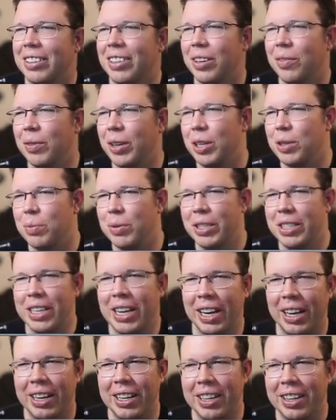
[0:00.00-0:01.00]
just it makes me
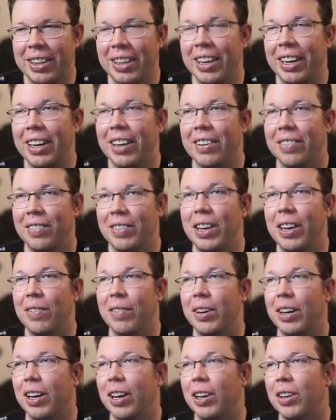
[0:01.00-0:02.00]
sad to think of
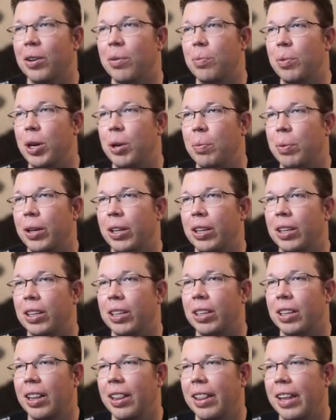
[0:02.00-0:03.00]
giving other
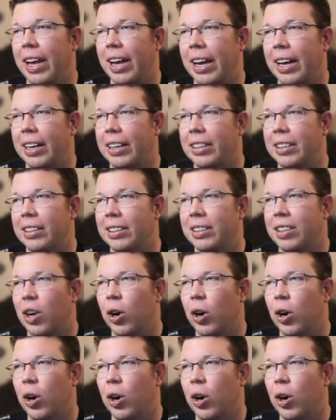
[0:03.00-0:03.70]
people that